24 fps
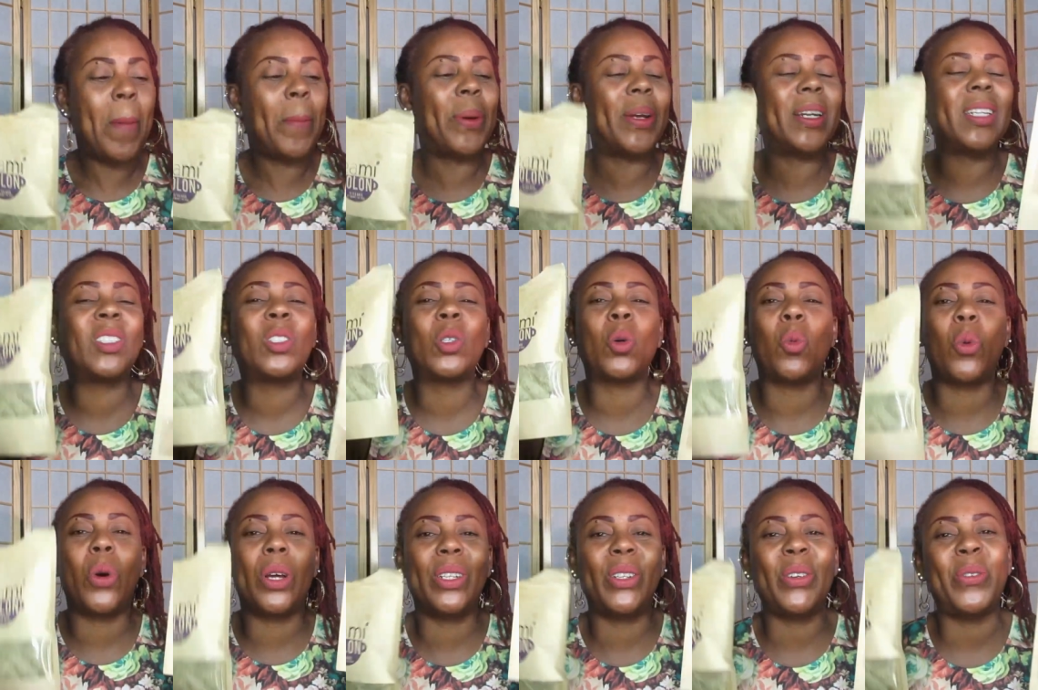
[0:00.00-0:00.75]
But it's a
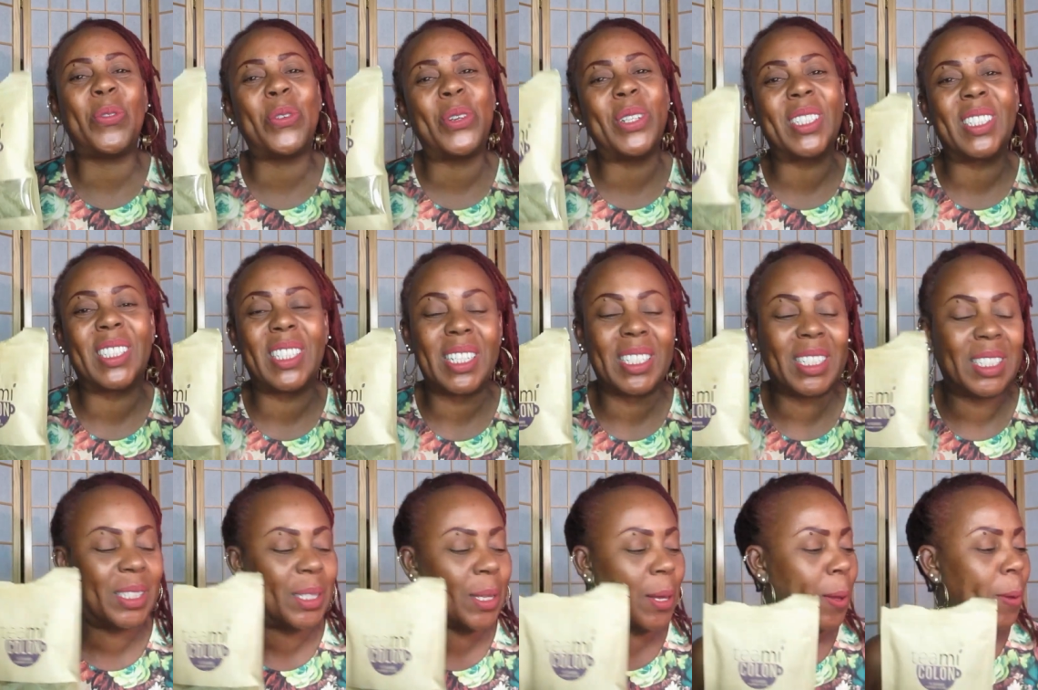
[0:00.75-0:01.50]
wonderful
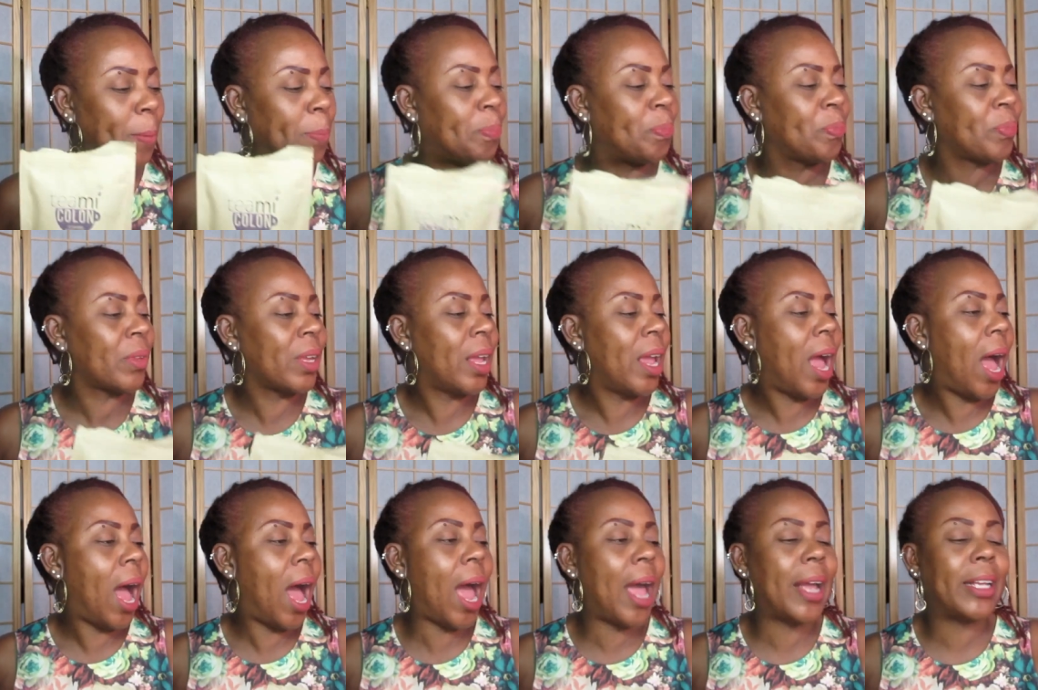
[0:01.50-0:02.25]
system.
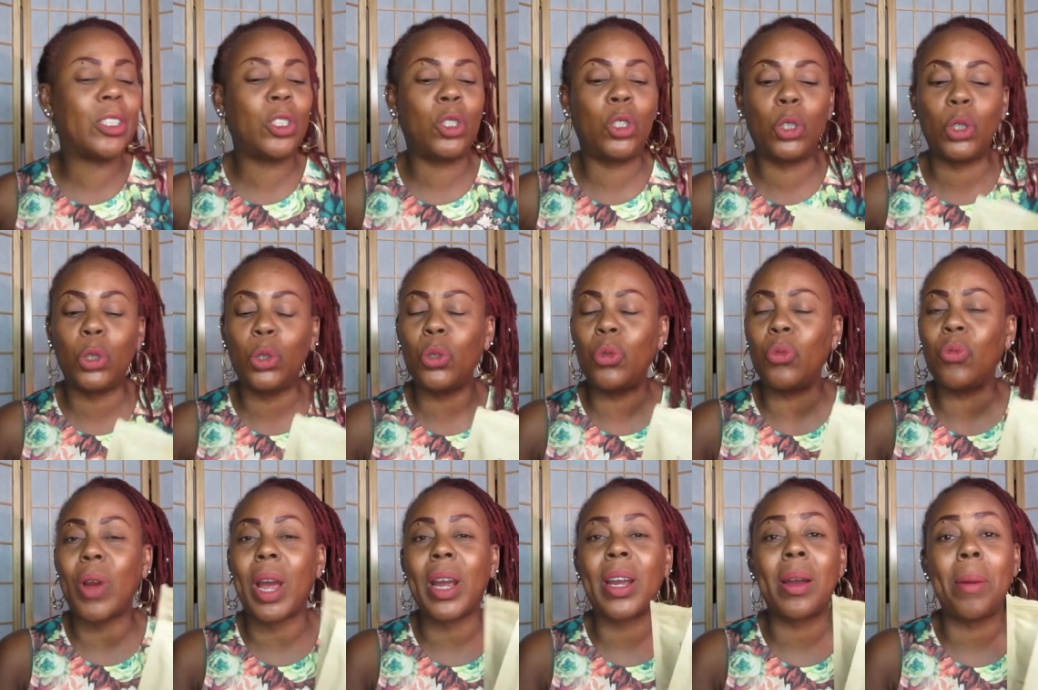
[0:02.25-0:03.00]
I
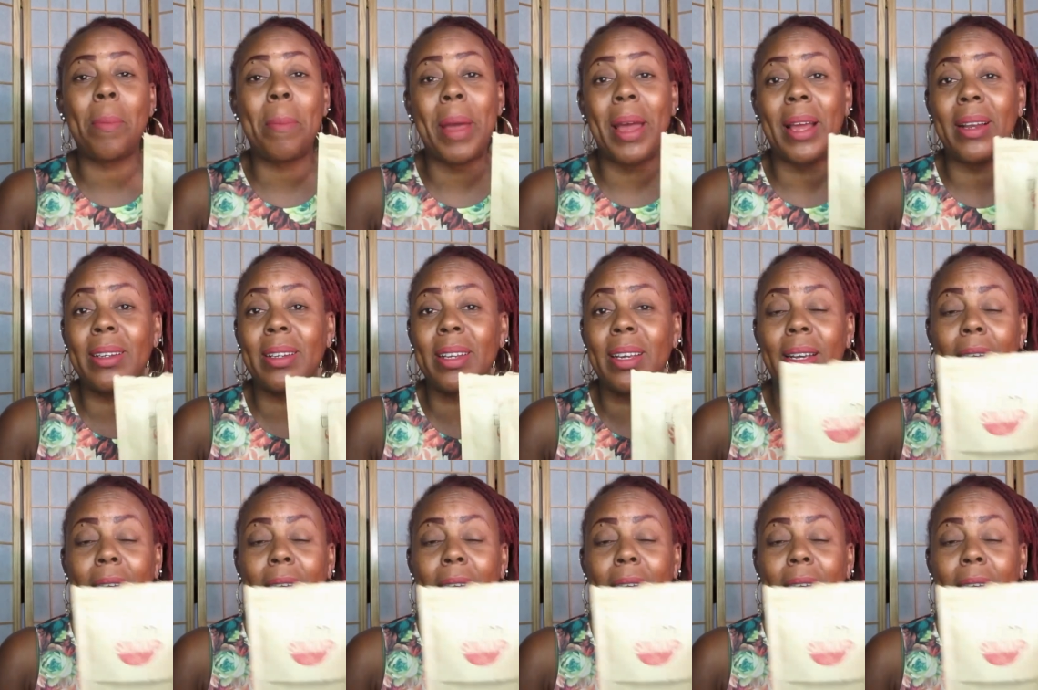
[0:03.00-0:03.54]
do recommend